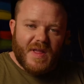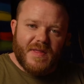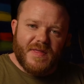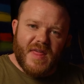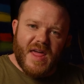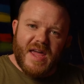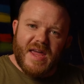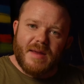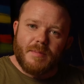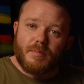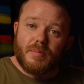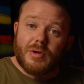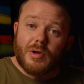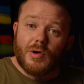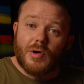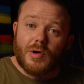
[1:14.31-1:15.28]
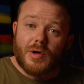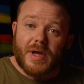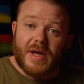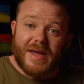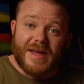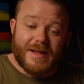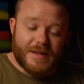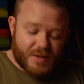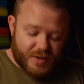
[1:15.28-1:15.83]
They plug
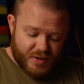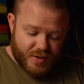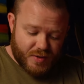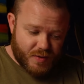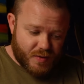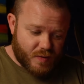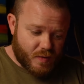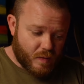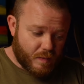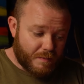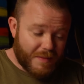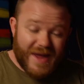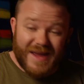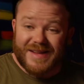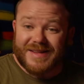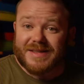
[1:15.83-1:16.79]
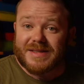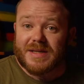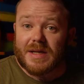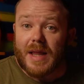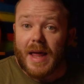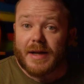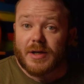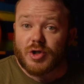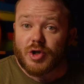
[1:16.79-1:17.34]
into mains
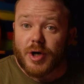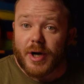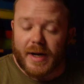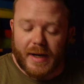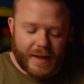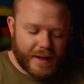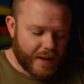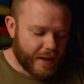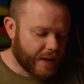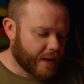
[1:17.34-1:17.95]
electric.